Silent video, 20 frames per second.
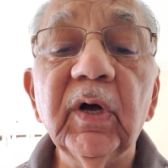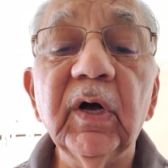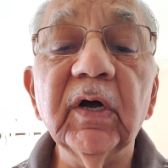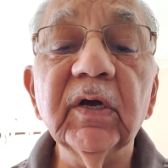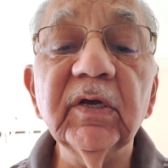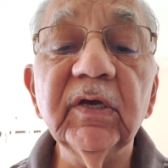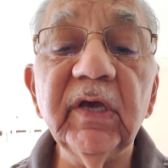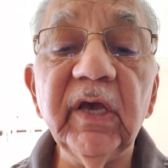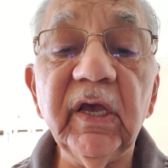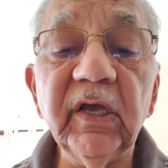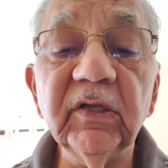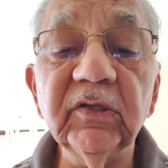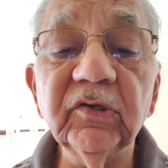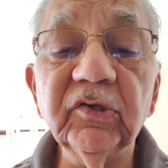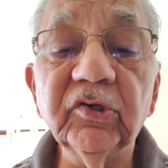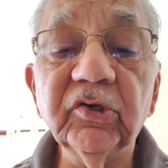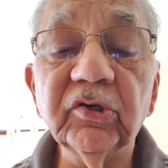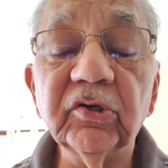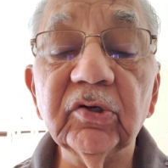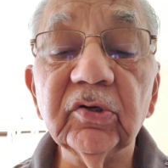
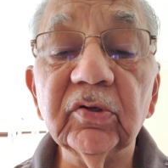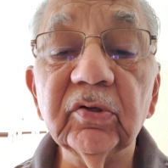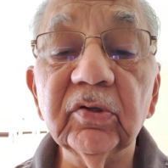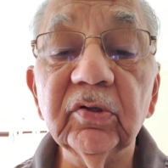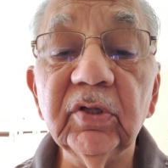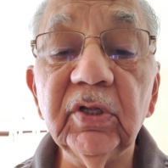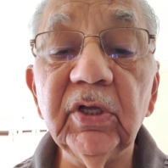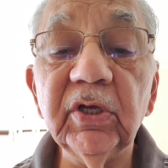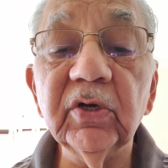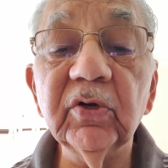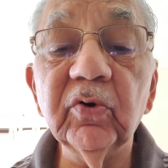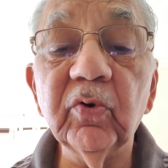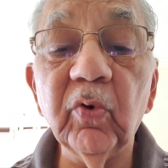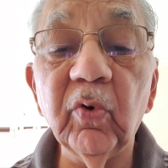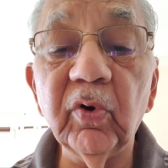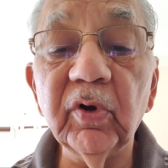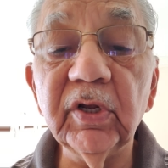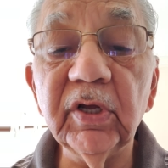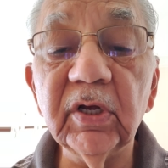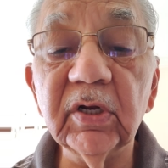against the
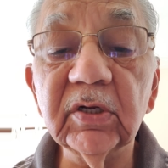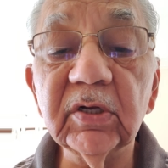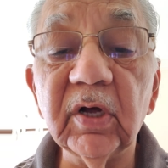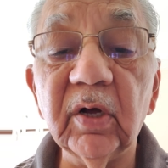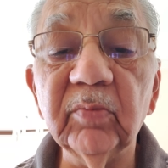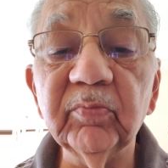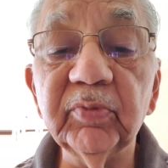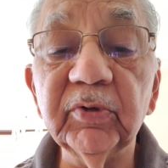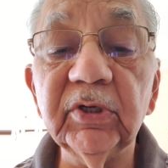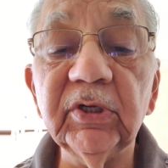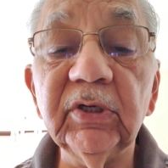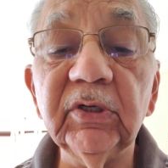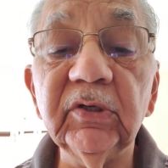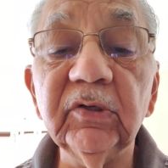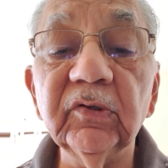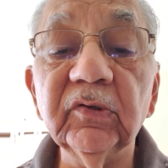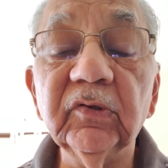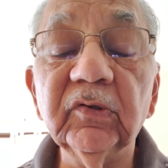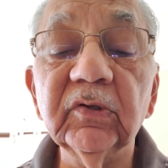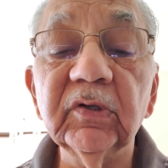courier
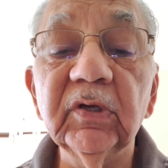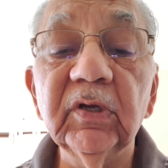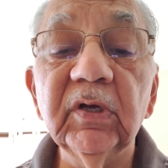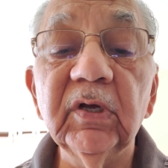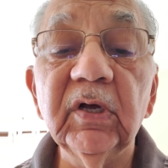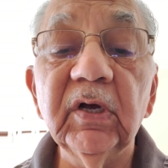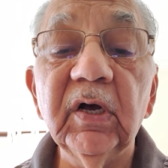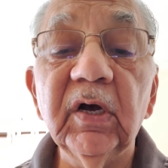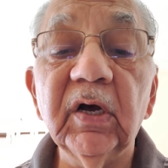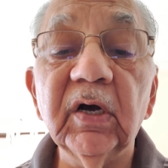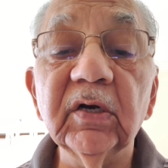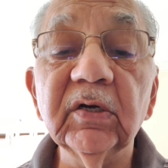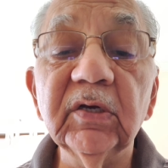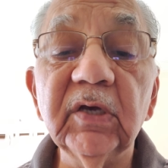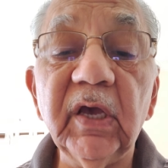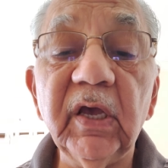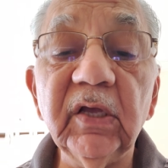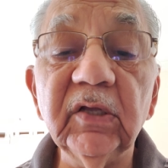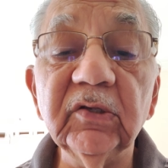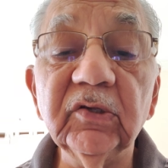companies,
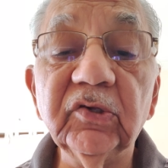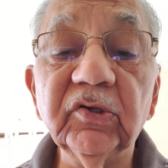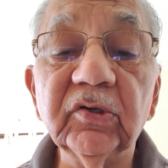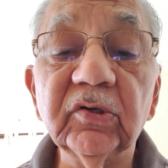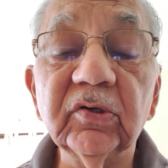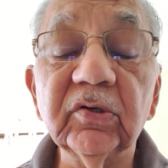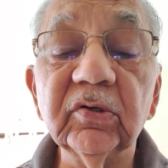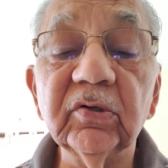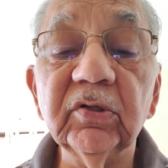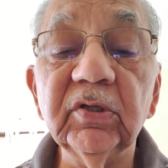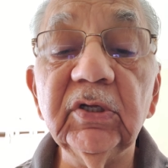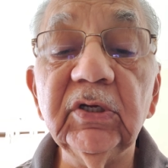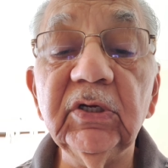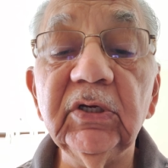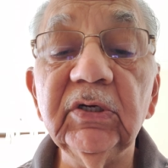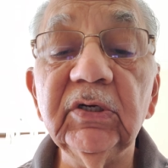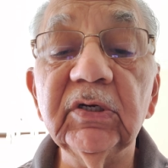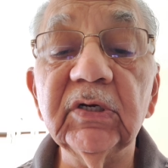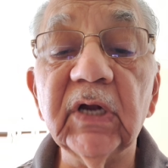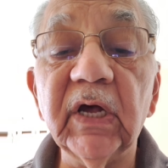against
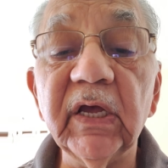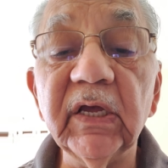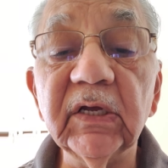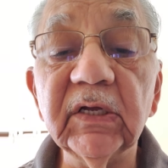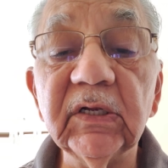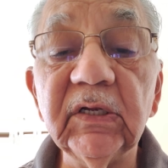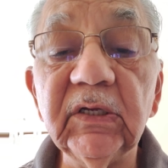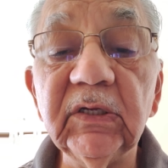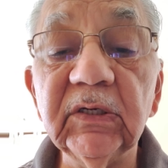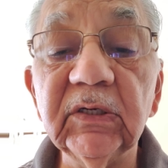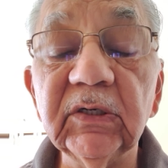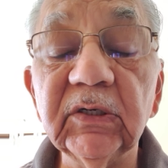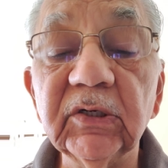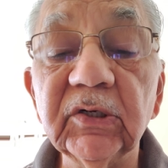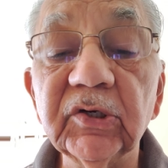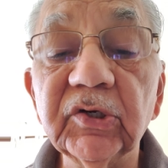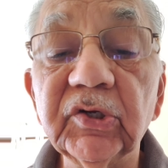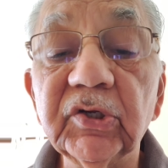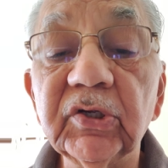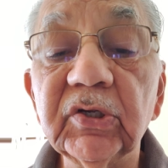the dry
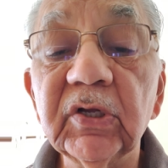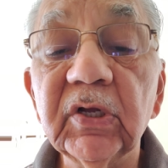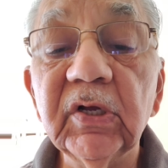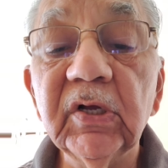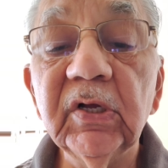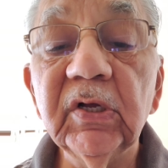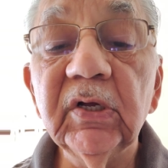cleaners.